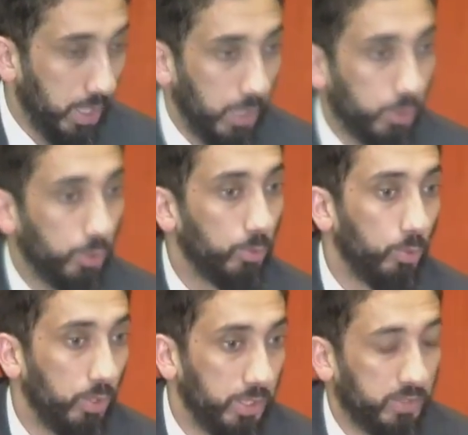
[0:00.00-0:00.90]
And so the
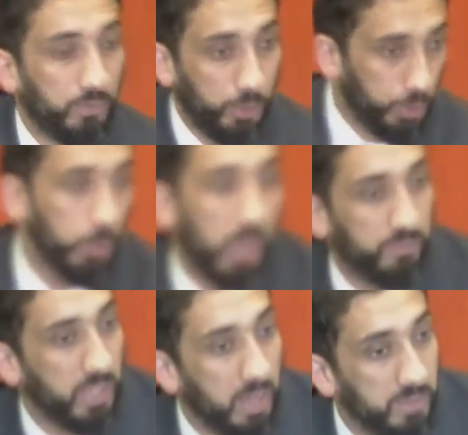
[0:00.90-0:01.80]
rule is, first you
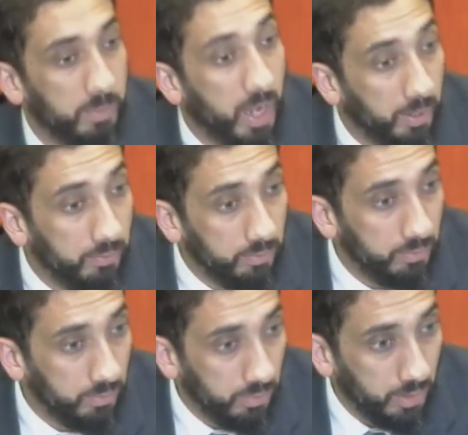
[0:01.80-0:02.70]
have to have Iman,
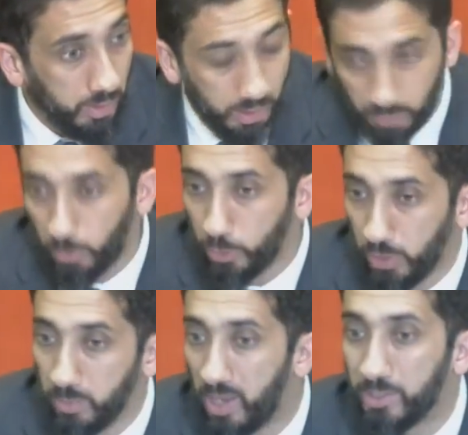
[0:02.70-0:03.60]
and when your
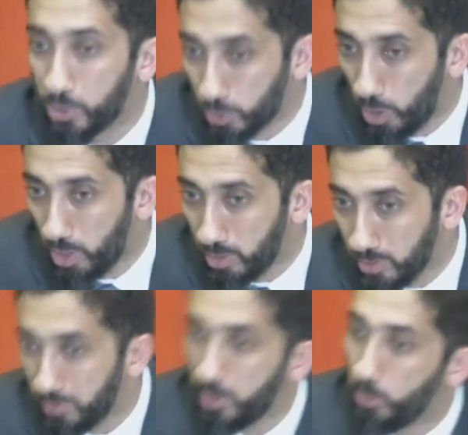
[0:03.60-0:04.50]
Iman is
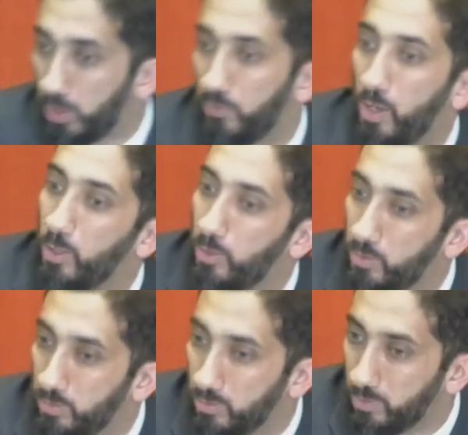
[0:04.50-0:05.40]
strong, then you can
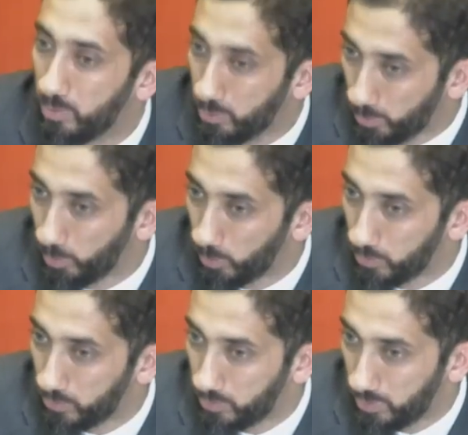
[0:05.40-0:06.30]
follow the
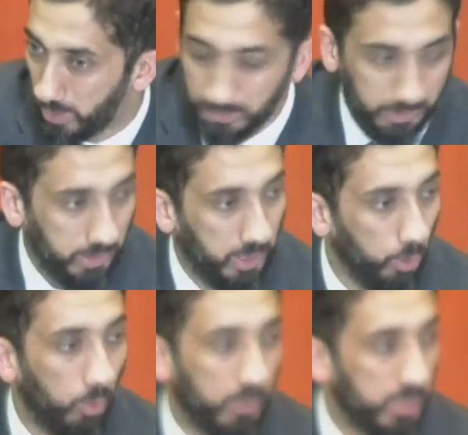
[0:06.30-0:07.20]
rules. And this is an
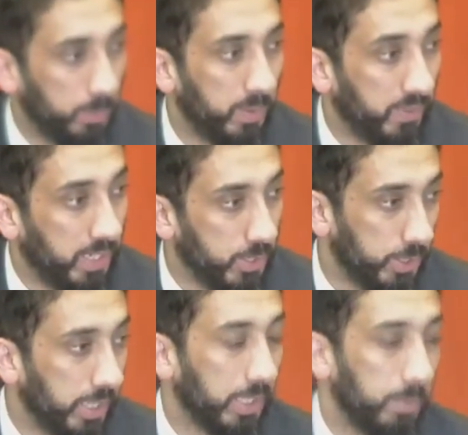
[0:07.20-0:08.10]

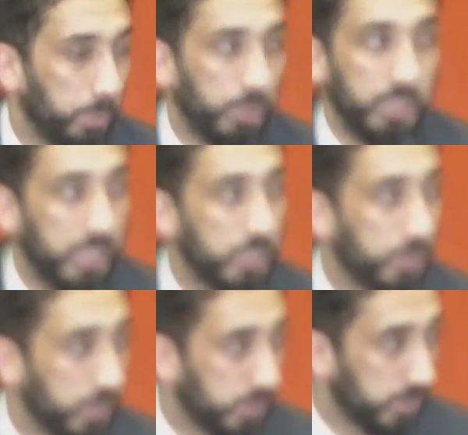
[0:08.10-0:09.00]
oversimplification that can be pretty
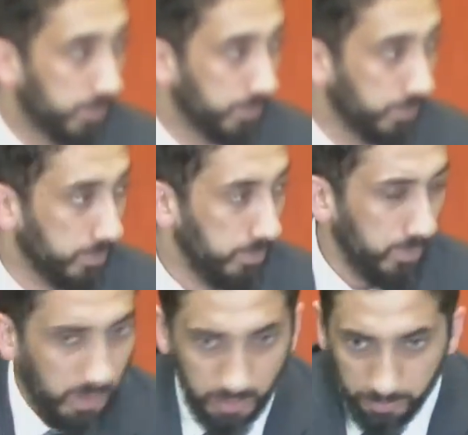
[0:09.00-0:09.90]
dangerous.
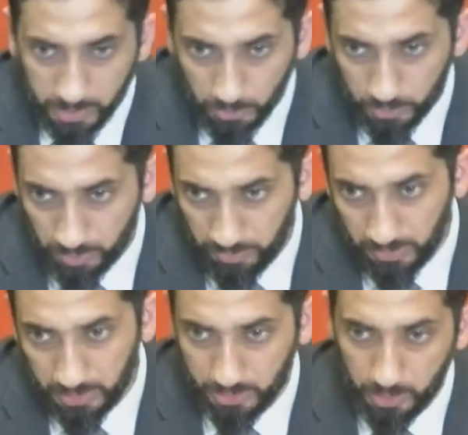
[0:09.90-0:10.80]
Let me tell you
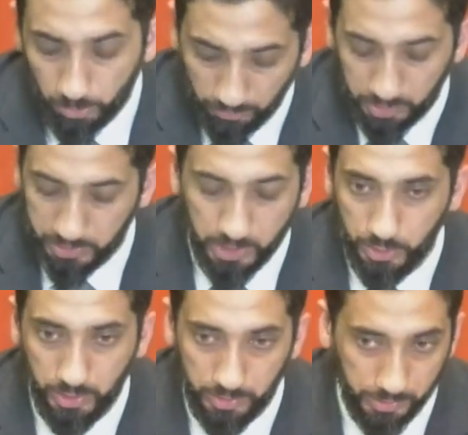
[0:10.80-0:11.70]
something that's going to reverse
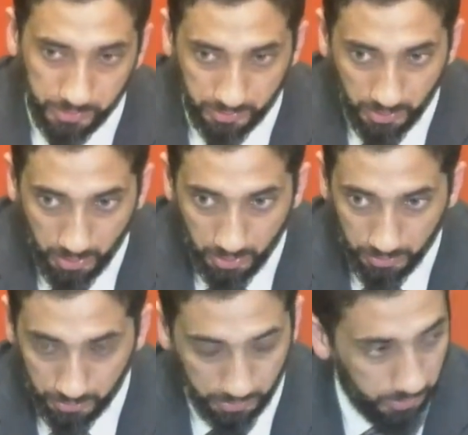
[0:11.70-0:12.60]
engineer this
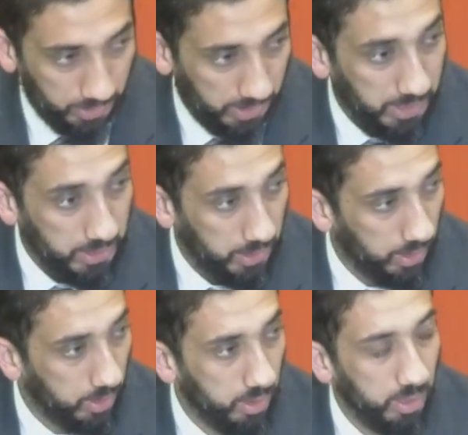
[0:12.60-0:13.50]
idea.